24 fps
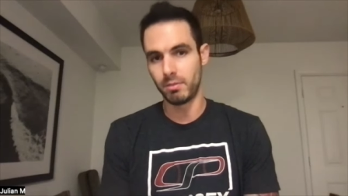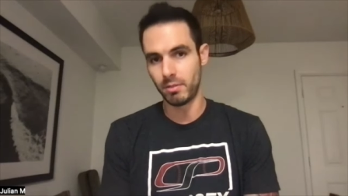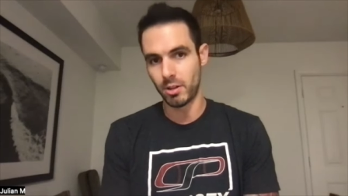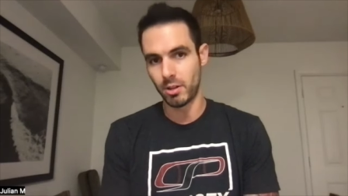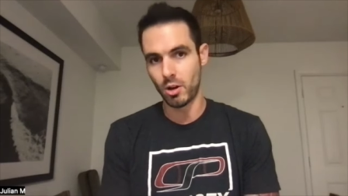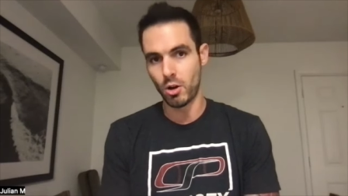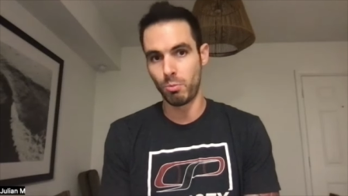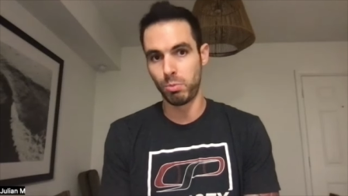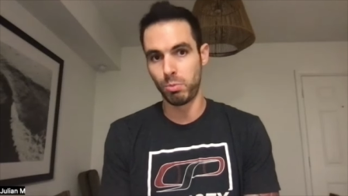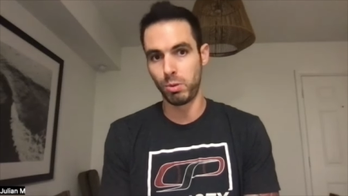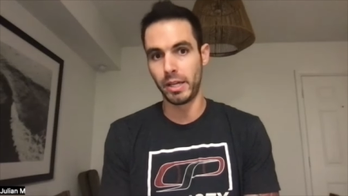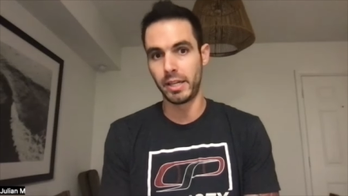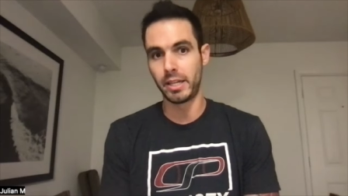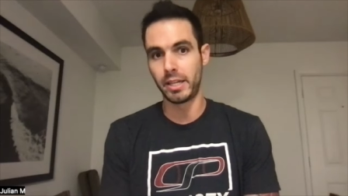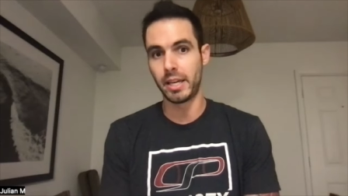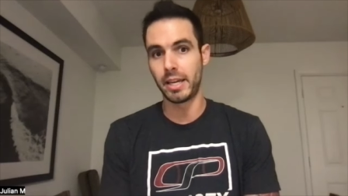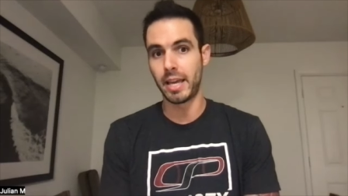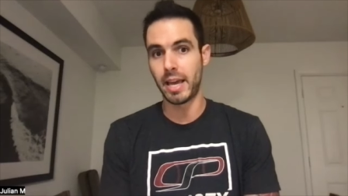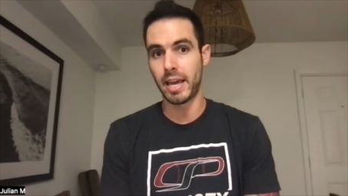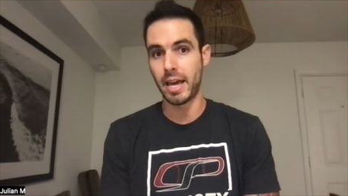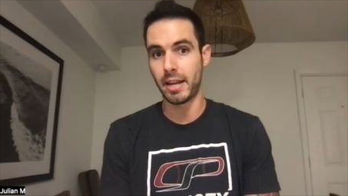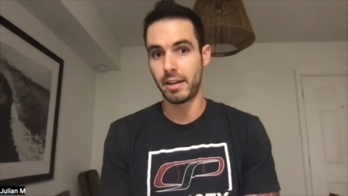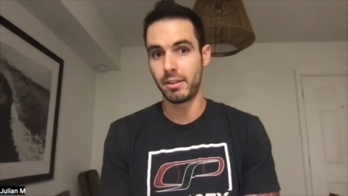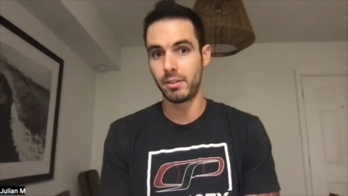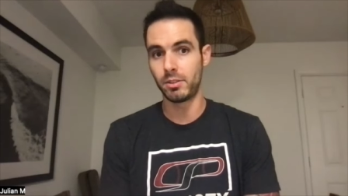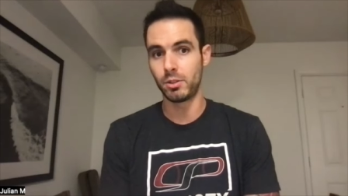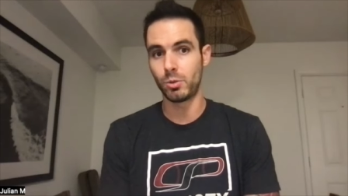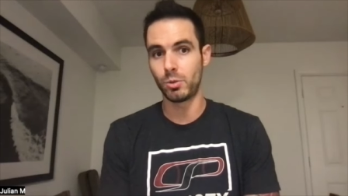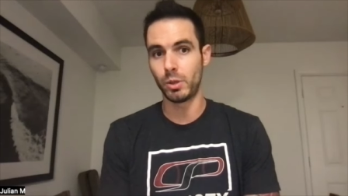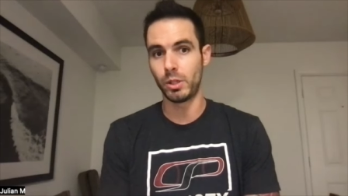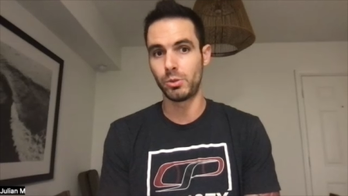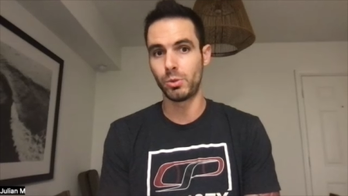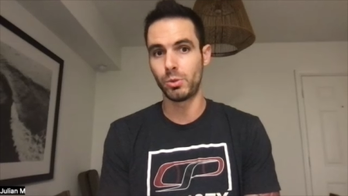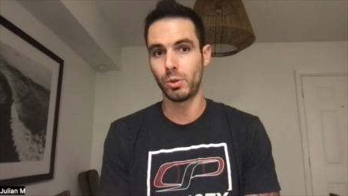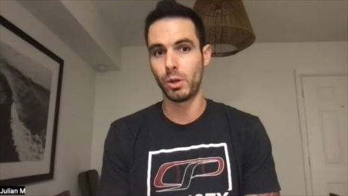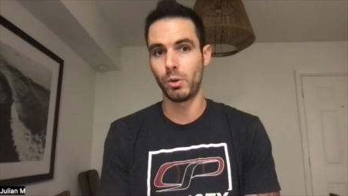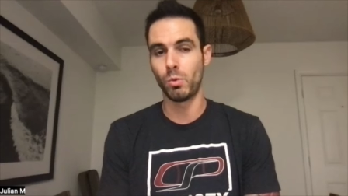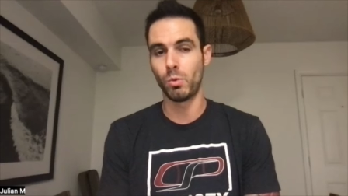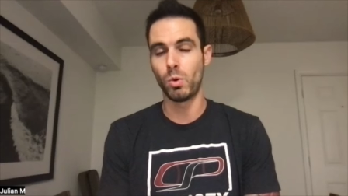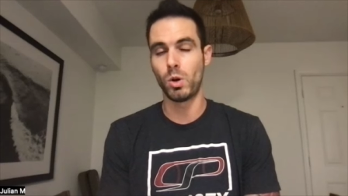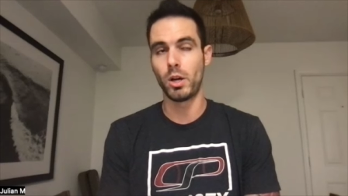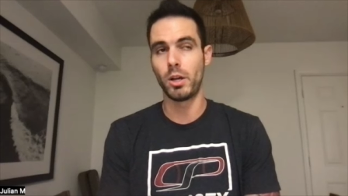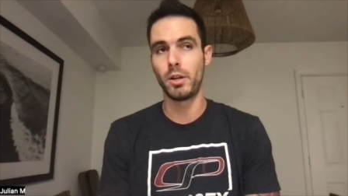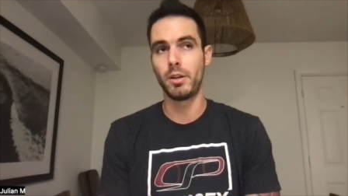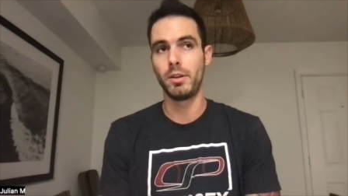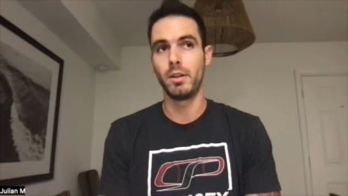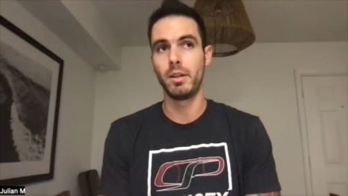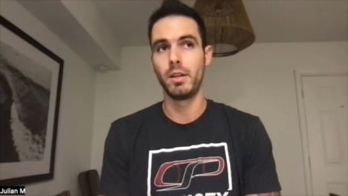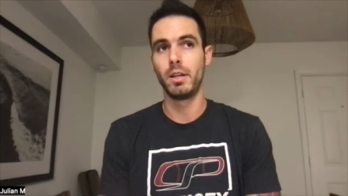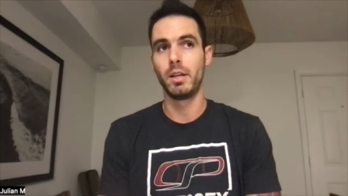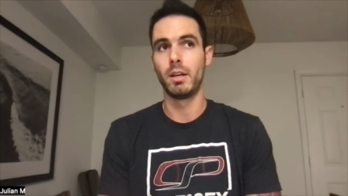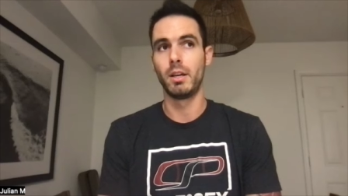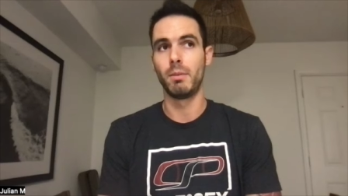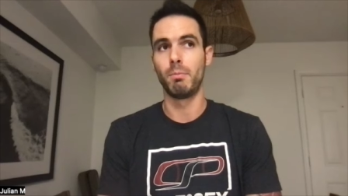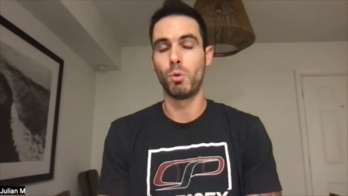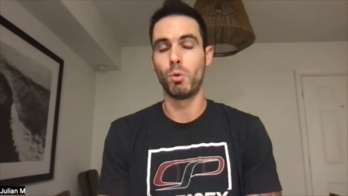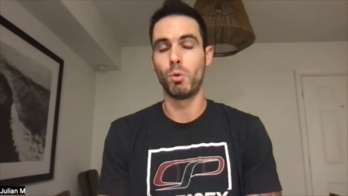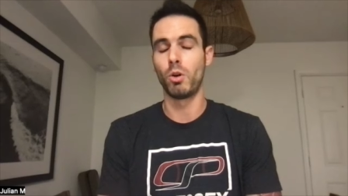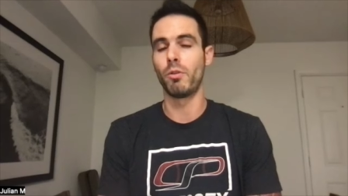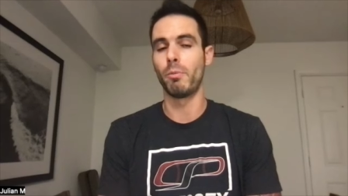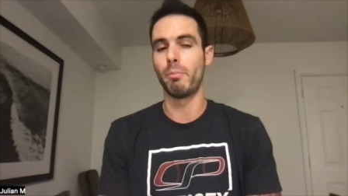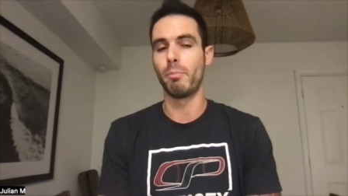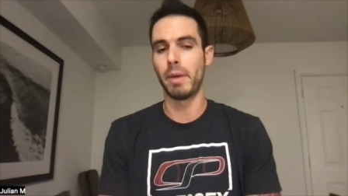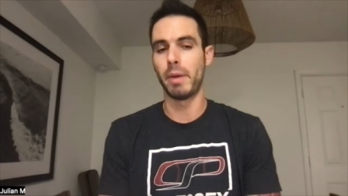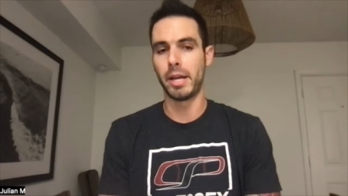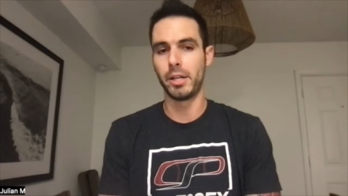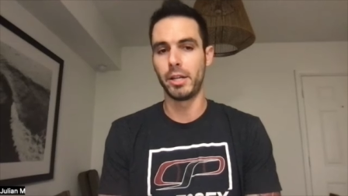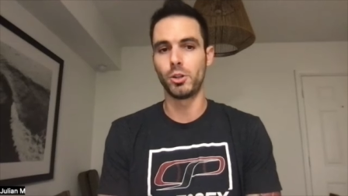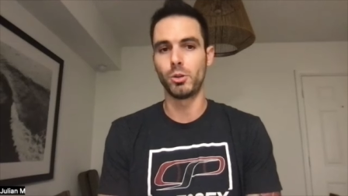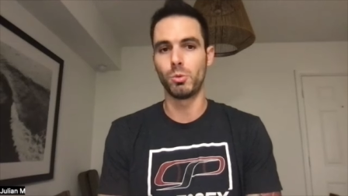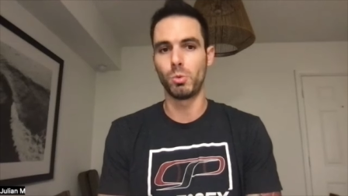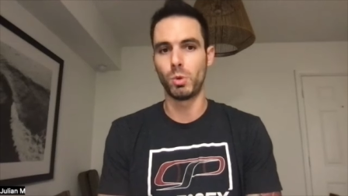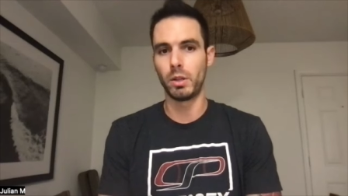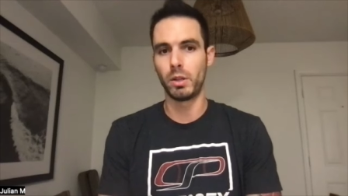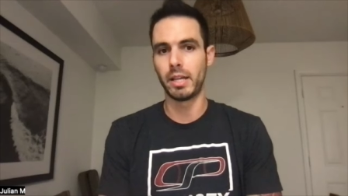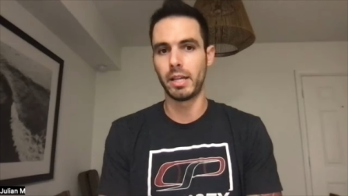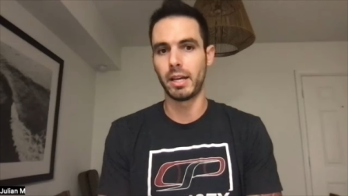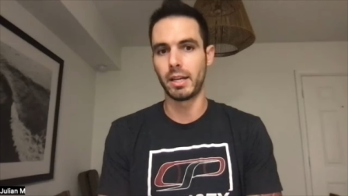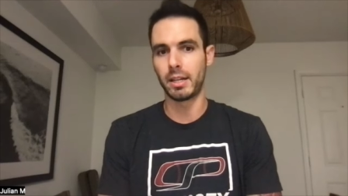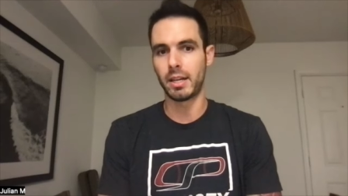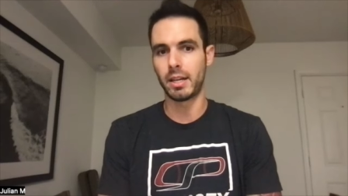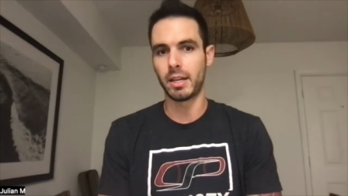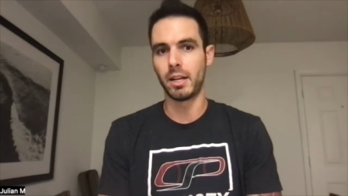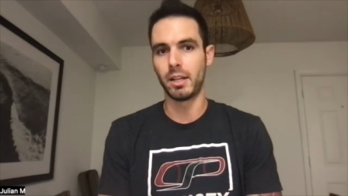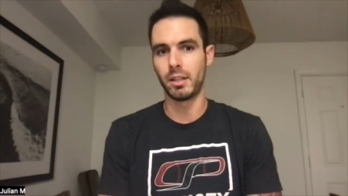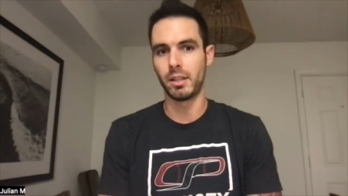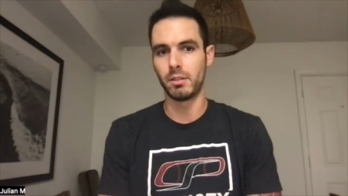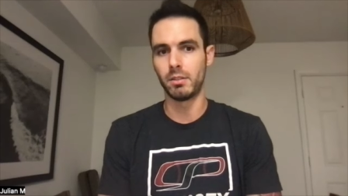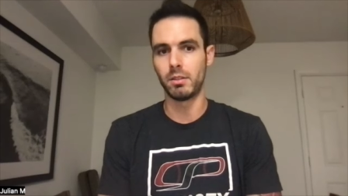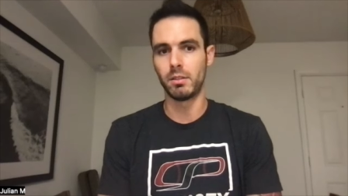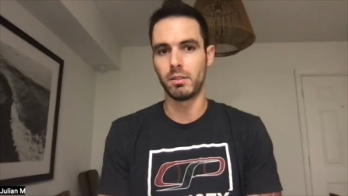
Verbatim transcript: Oblique again, 2021, more of a major one that kind of